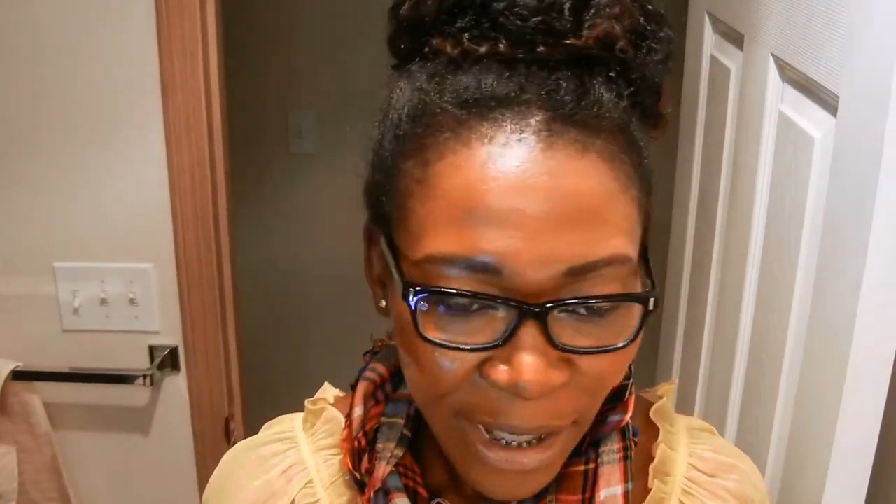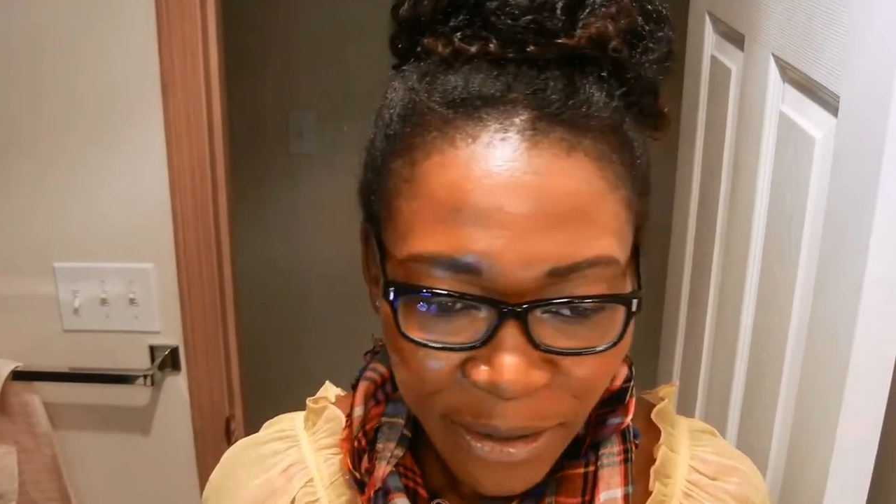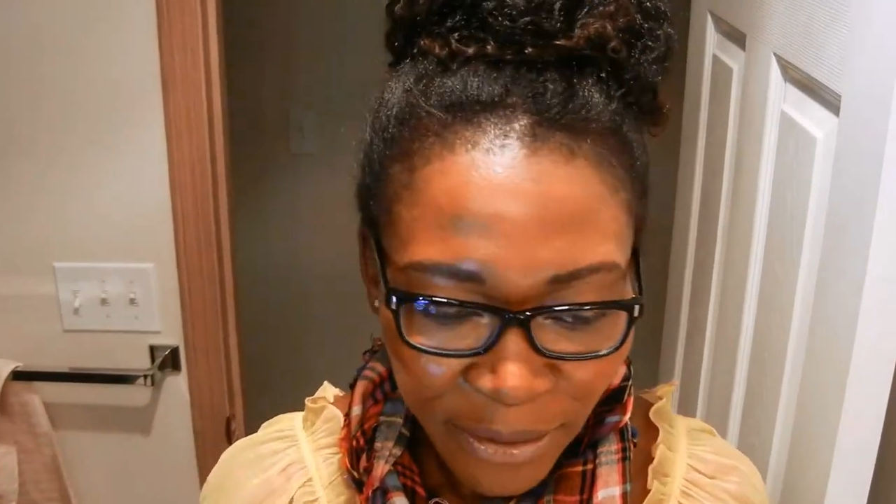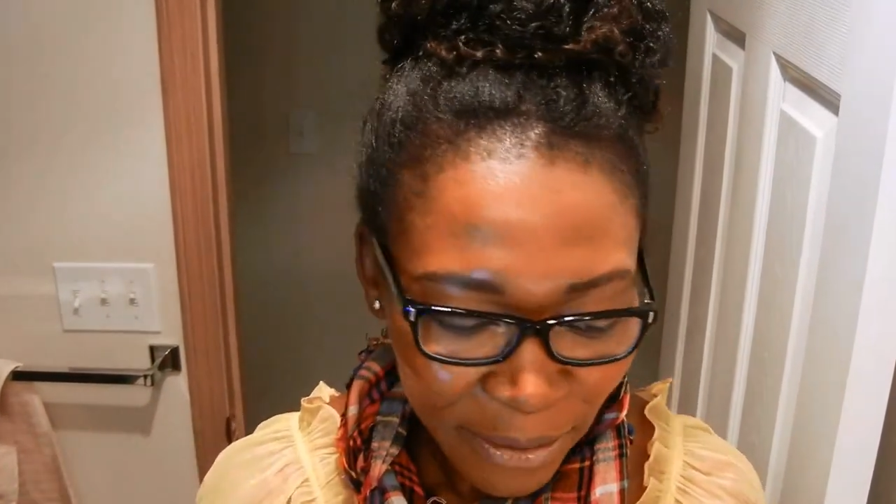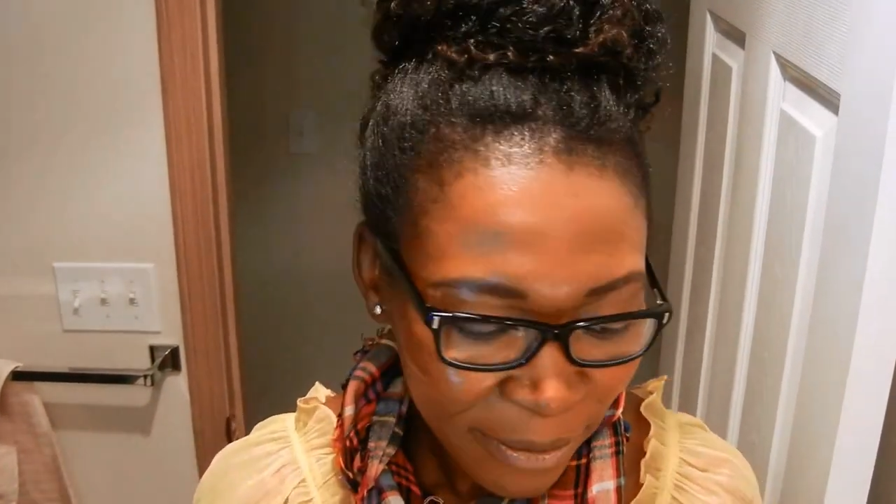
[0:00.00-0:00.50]
I
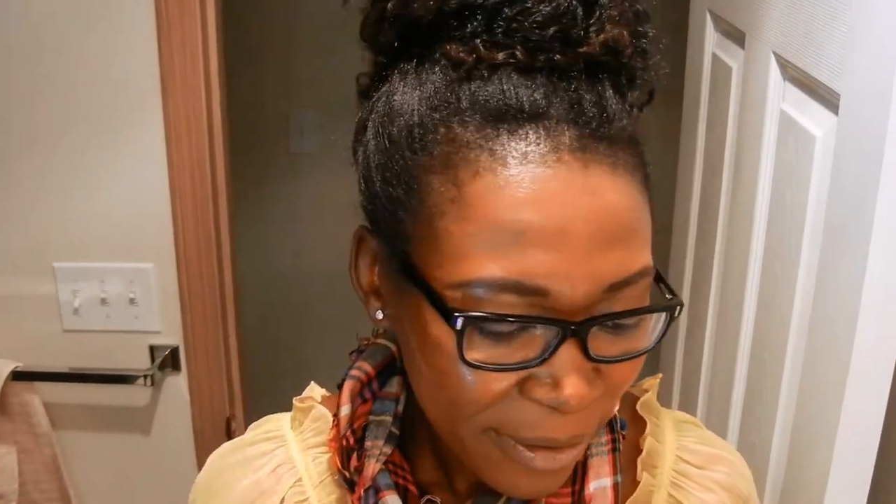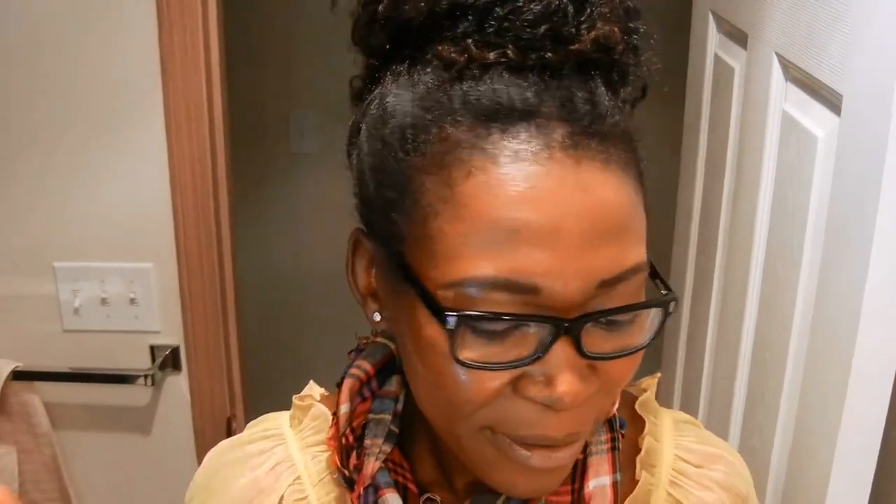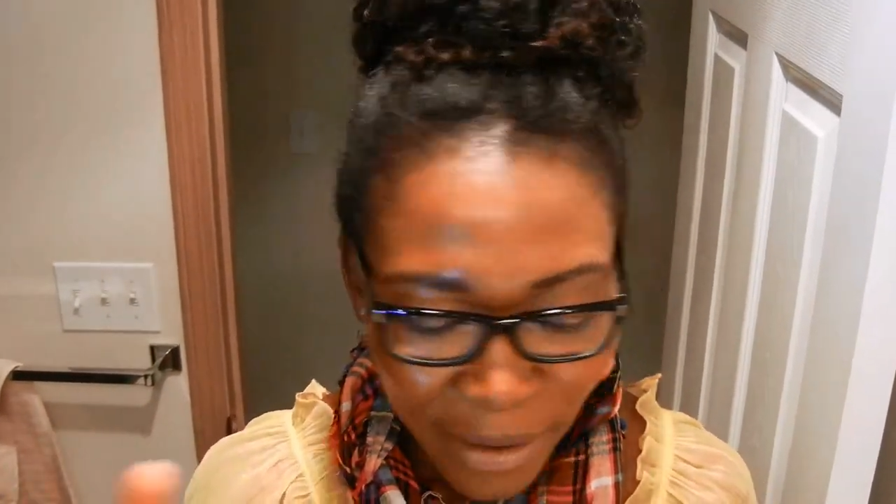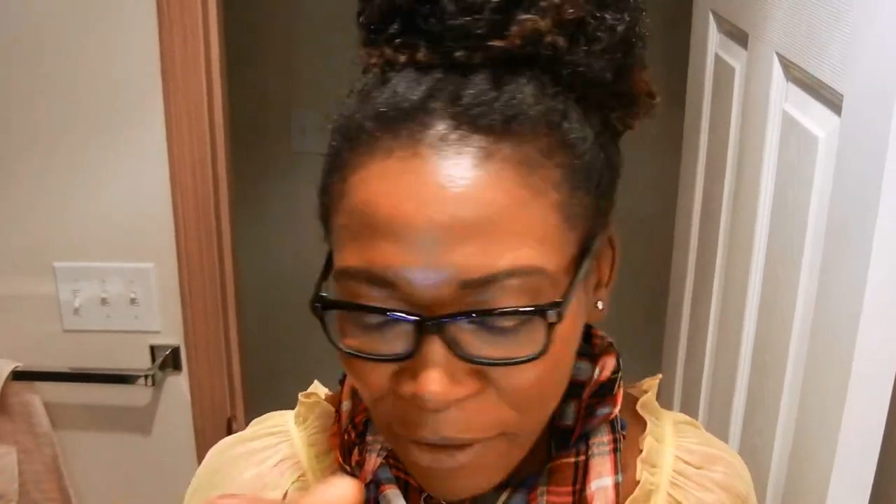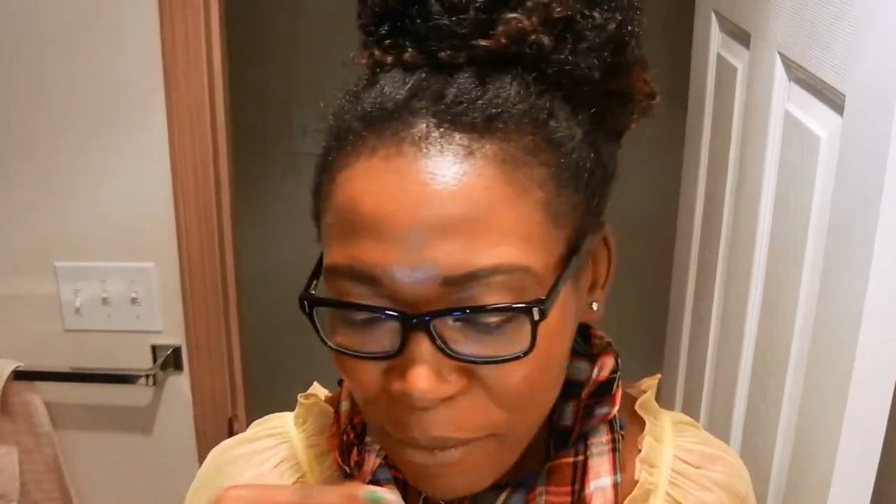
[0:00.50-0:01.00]
don't know.
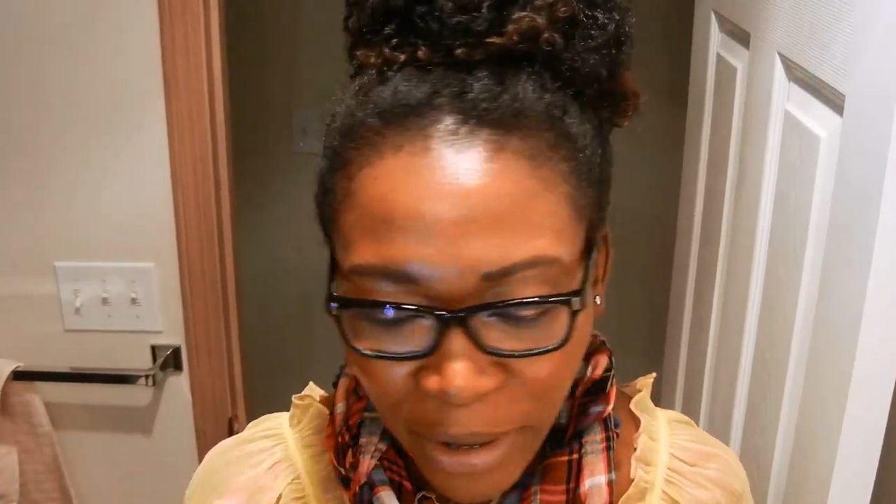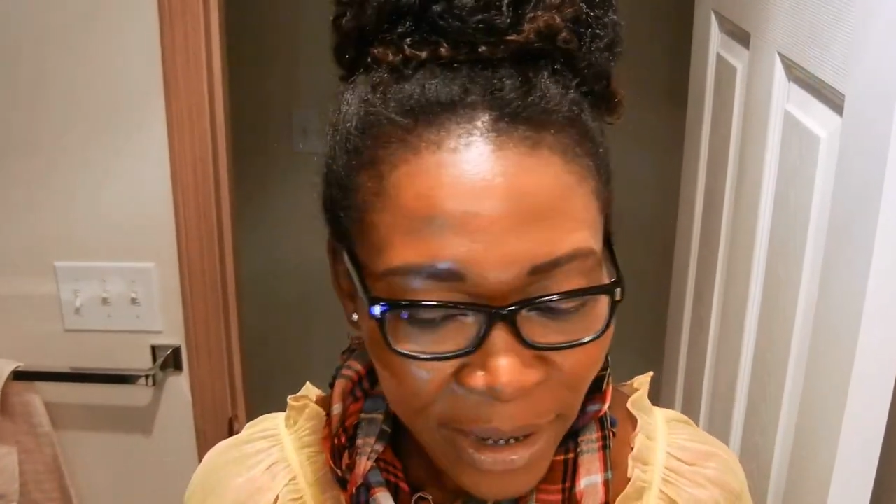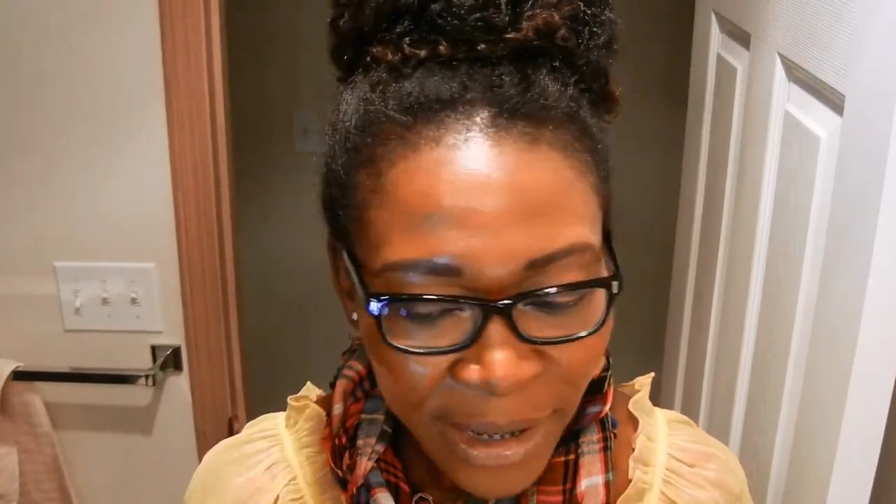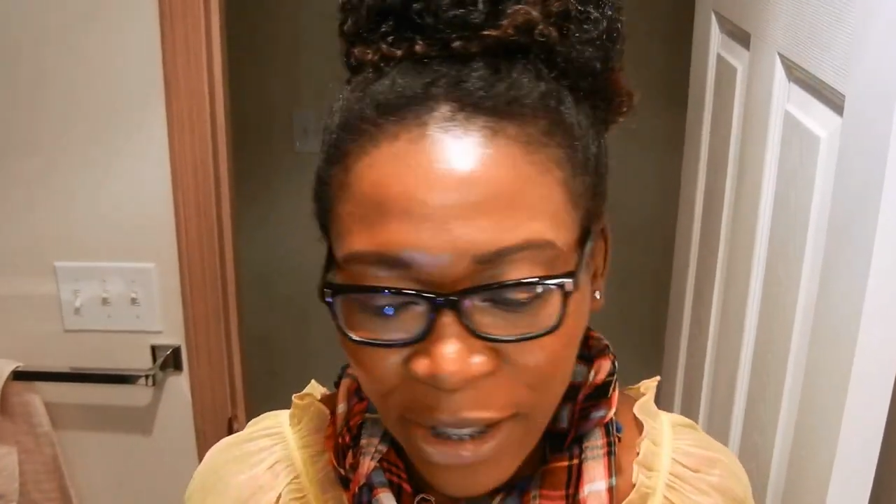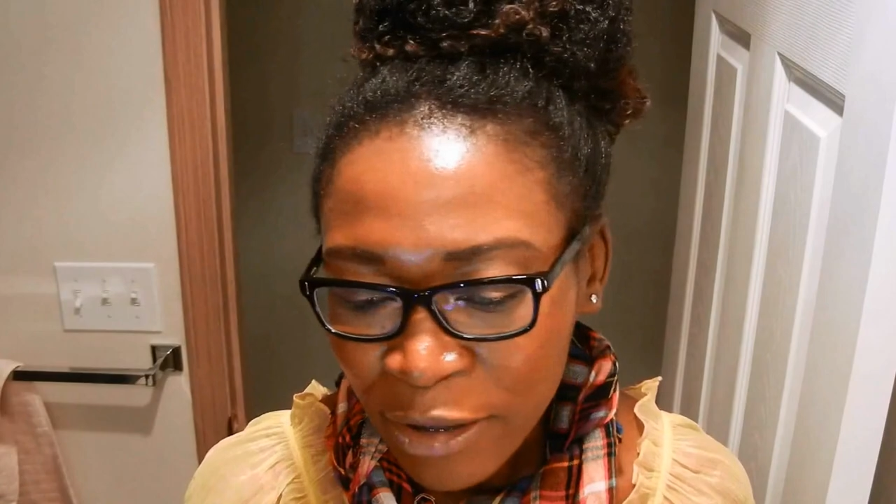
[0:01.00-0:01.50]

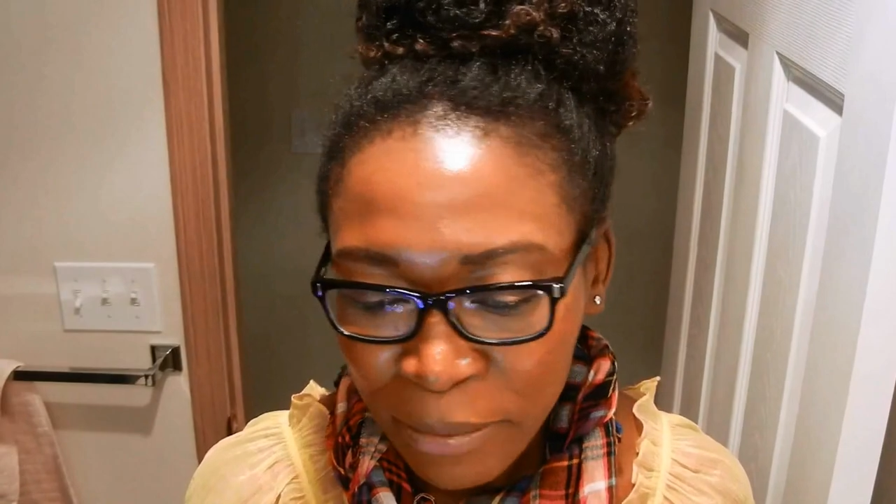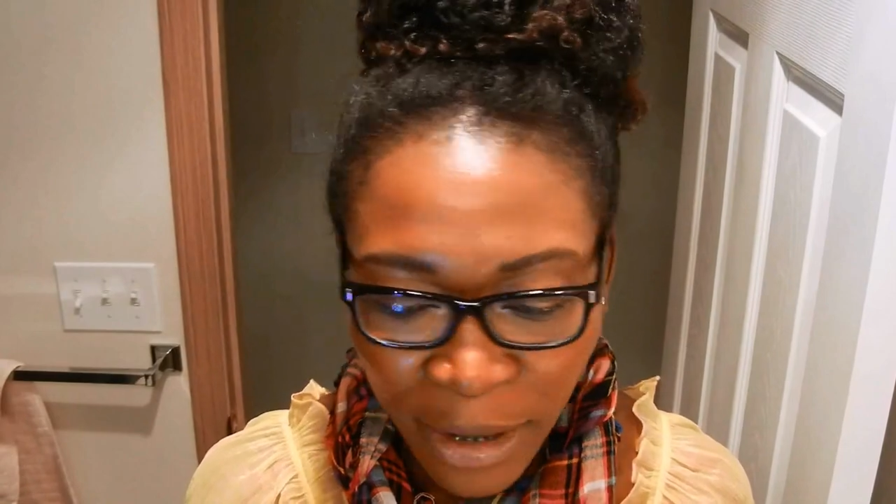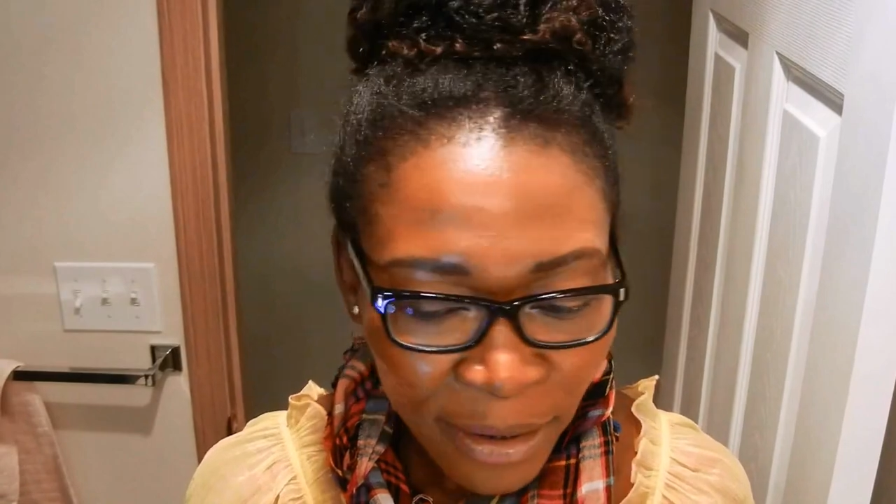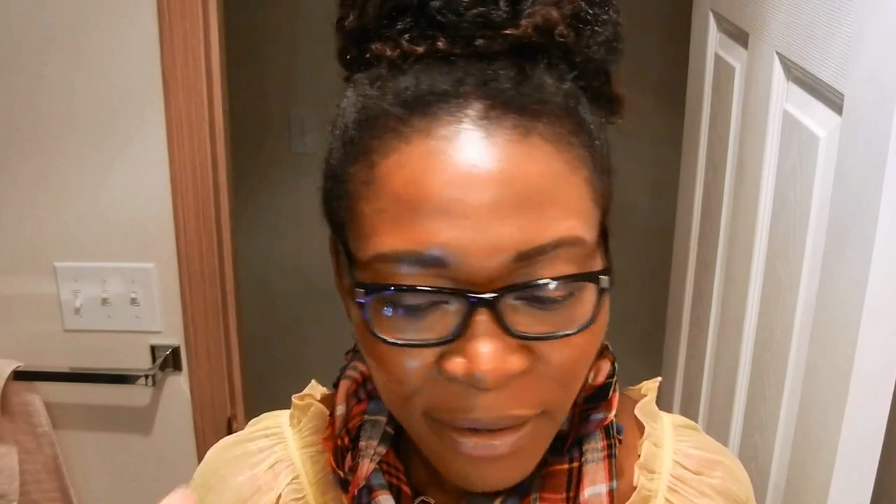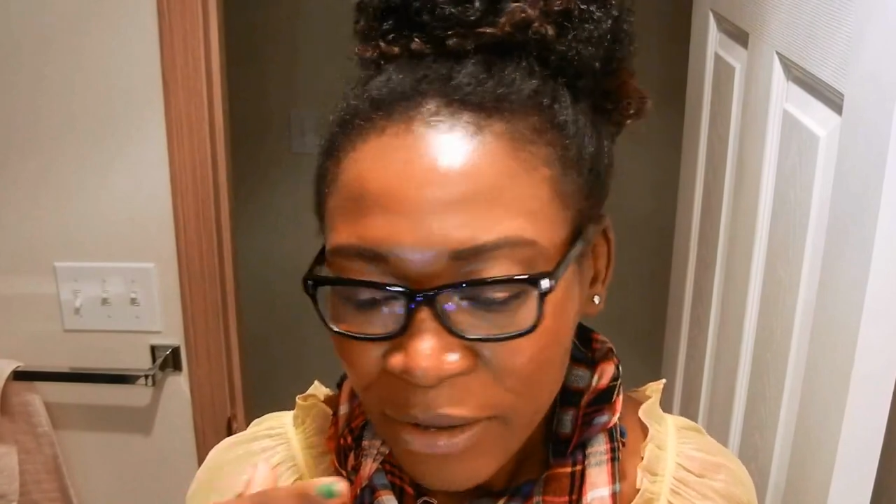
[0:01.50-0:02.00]
Everybody tells me